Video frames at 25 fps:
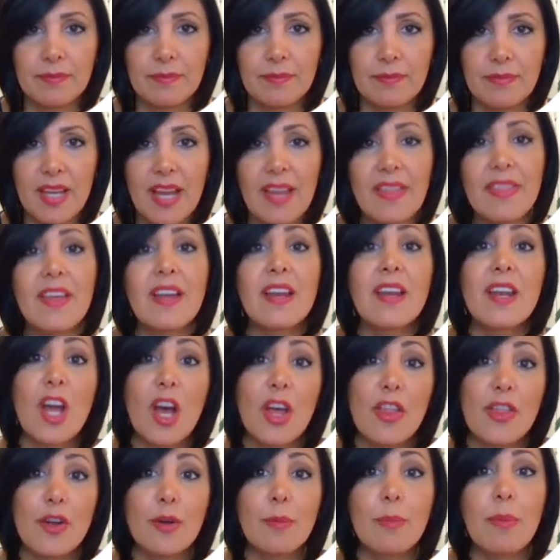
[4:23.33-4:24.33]
And
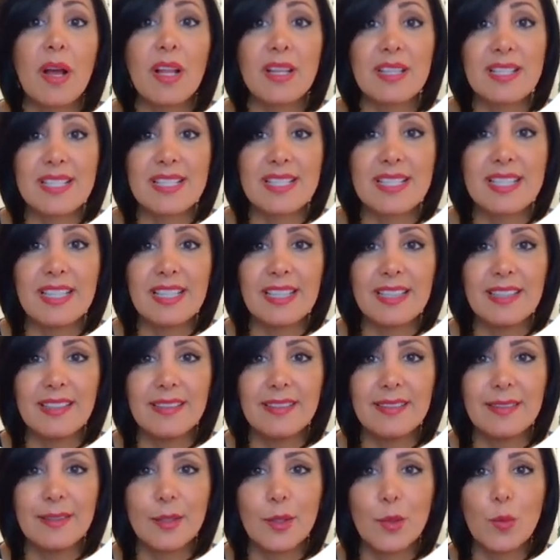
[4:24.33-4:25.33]
another policy,
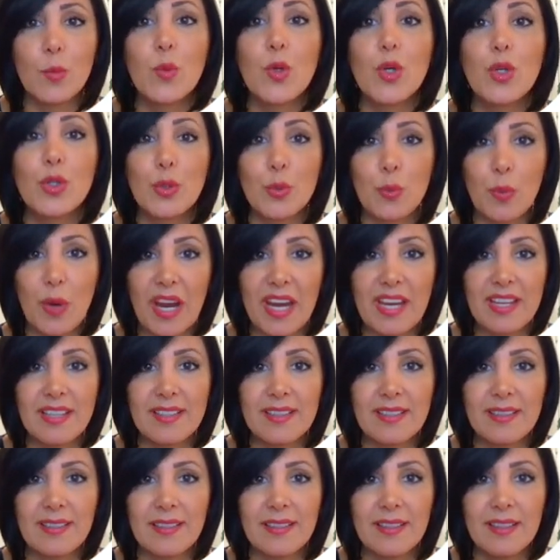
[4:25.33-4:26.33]
wound
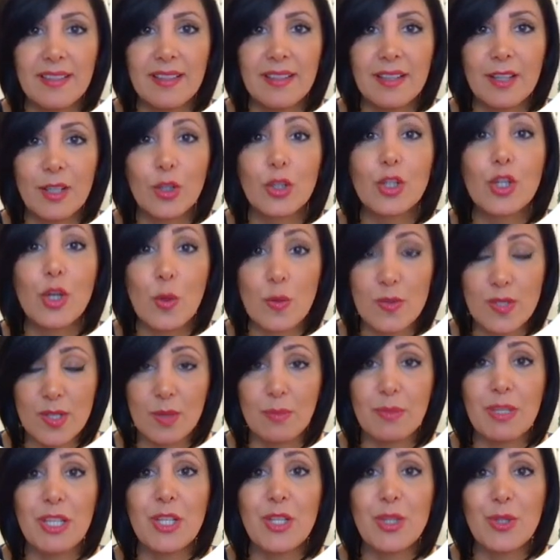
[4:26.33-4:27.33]
wait, could also
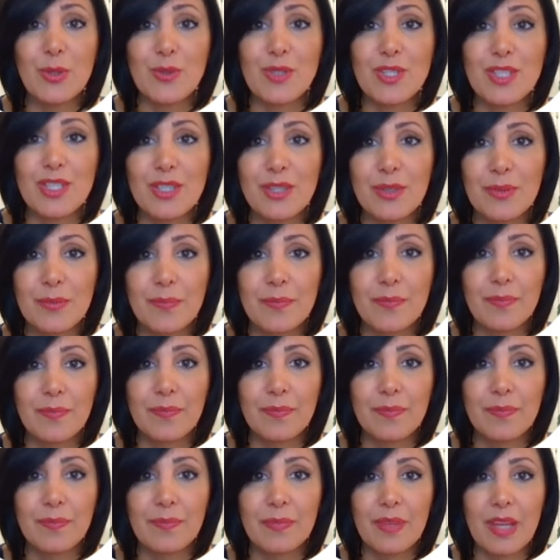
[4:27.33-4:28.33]
be used,
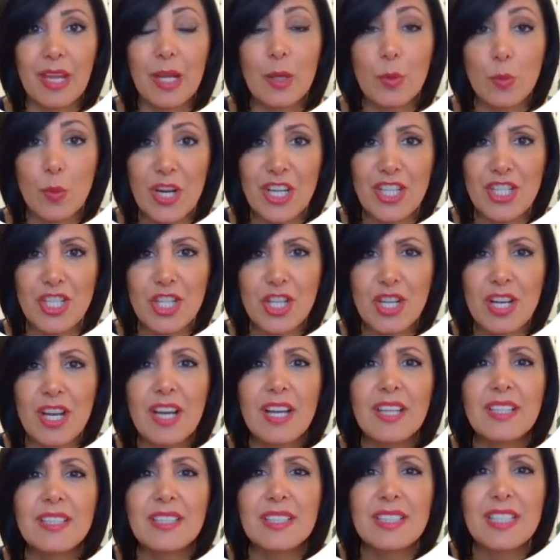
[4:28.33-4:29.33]
in which
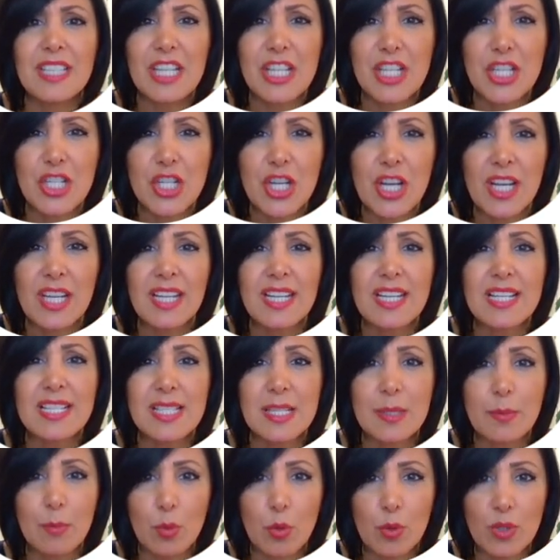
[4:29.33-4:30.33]
Tj is
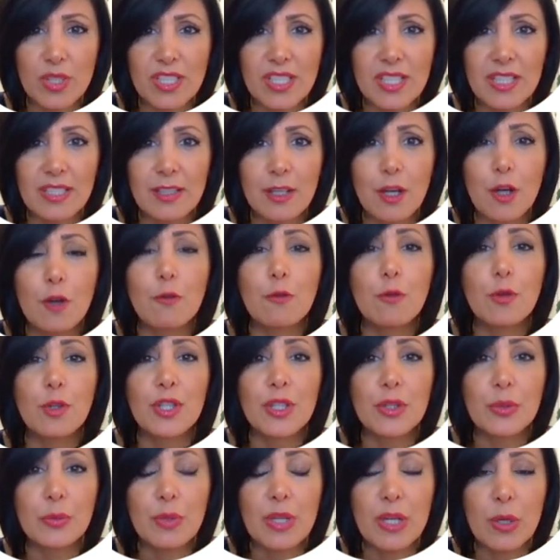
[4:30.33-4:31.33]
aborted for
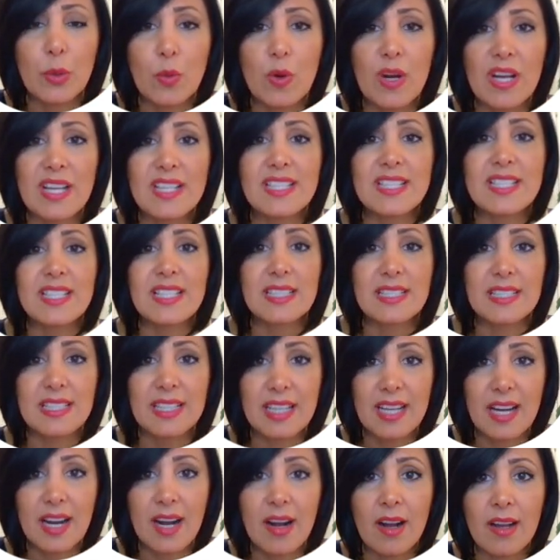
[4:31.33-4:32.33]
the requesting
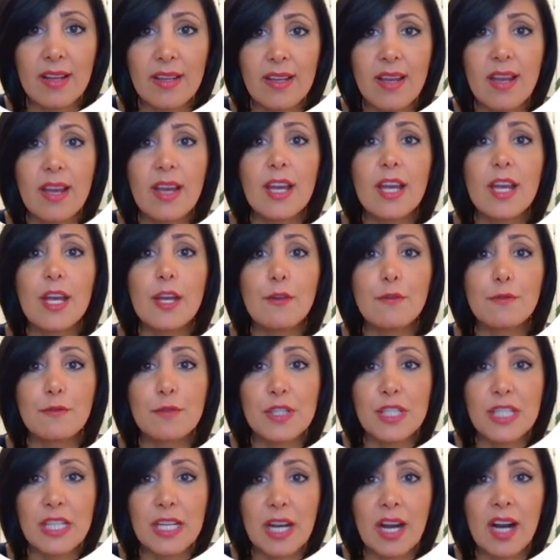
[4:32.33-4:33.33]
Ti if
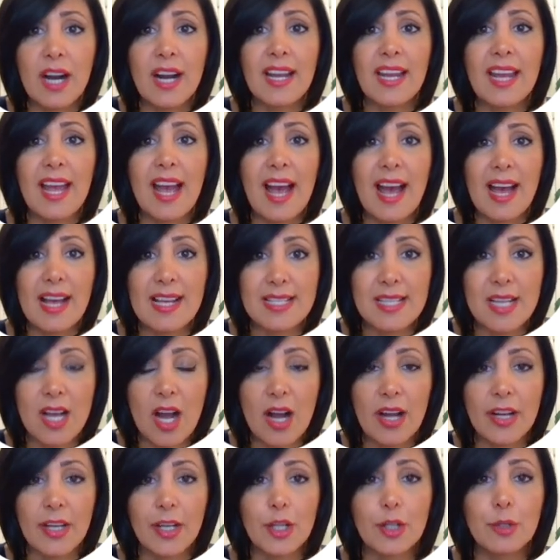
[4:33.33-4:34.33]
Ti has
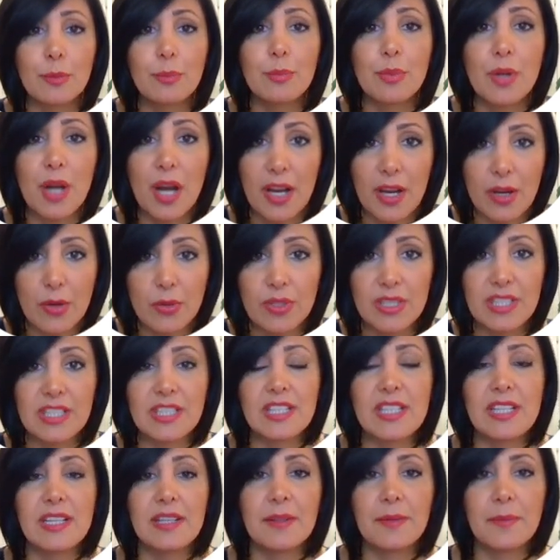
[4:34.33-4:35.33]
higher
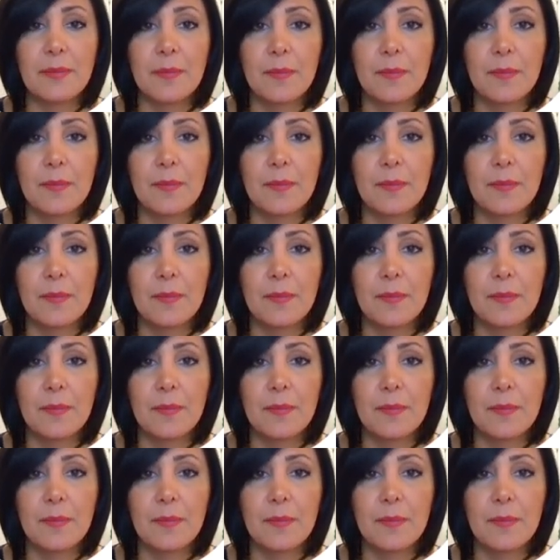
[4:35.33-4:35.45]
priority.